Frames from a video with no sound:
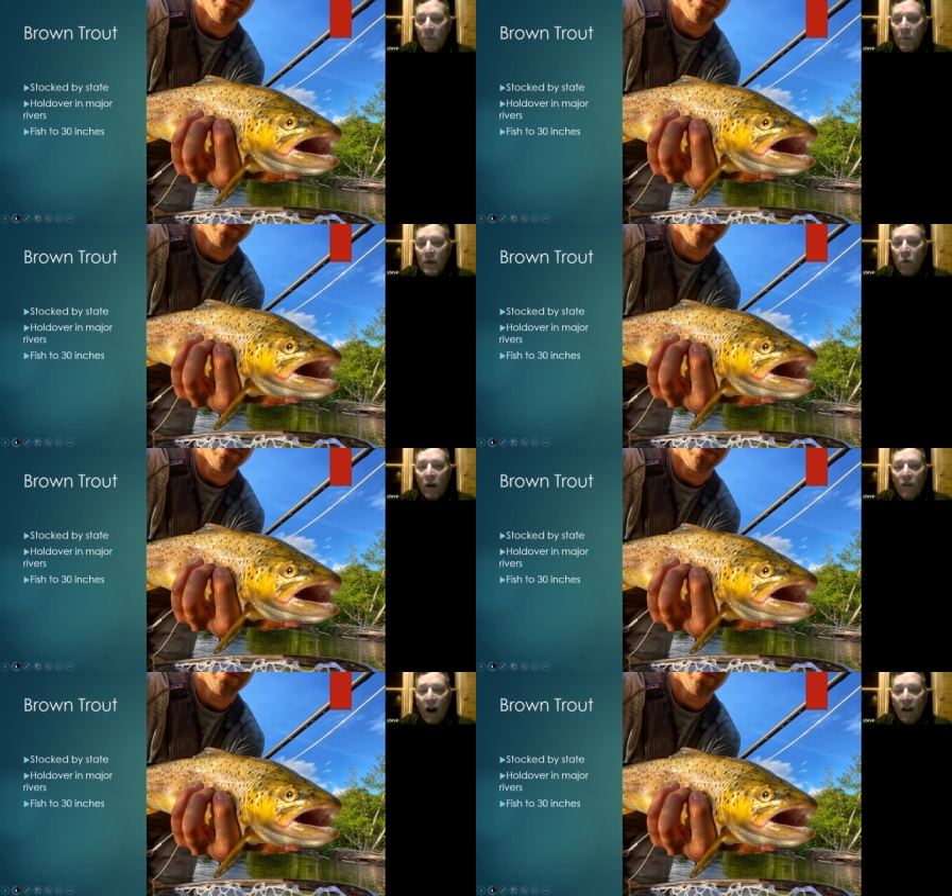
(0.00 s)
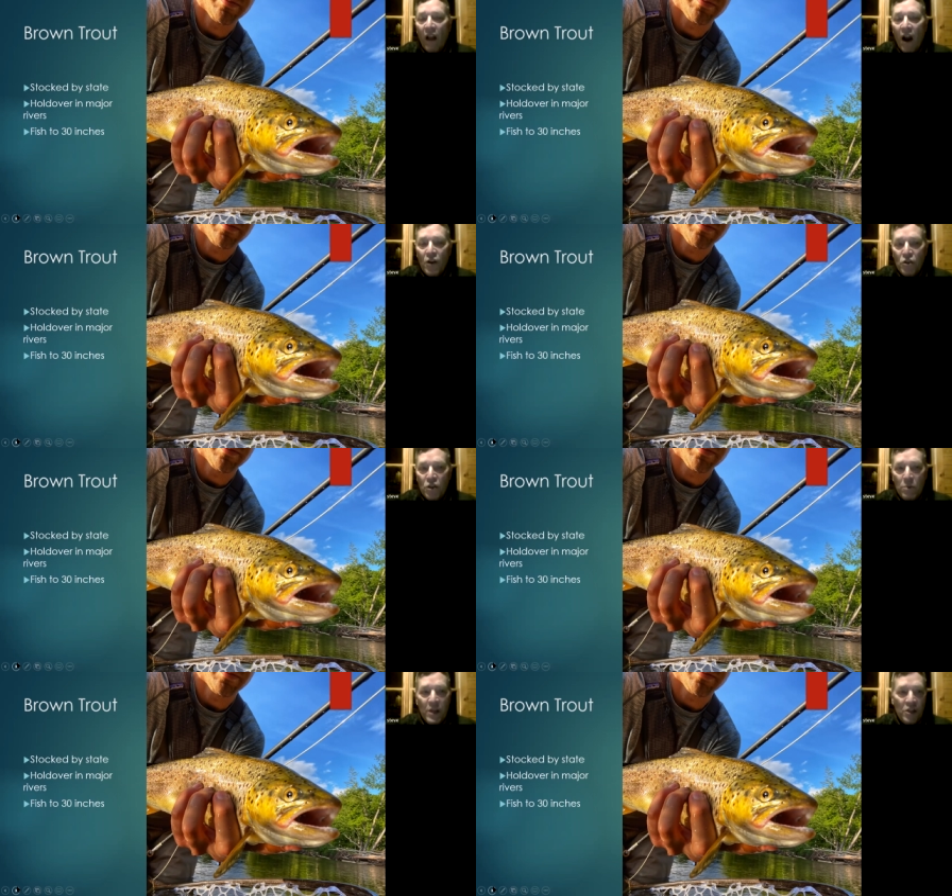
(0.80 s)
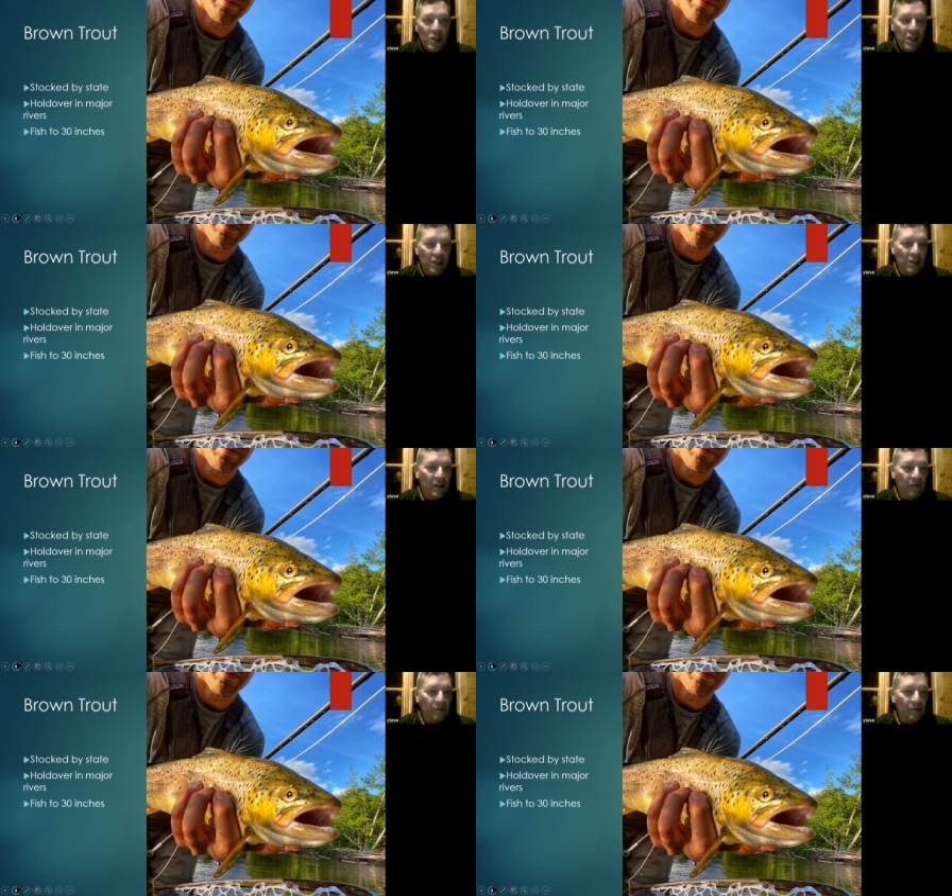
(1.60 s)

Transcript: be one of our larger species.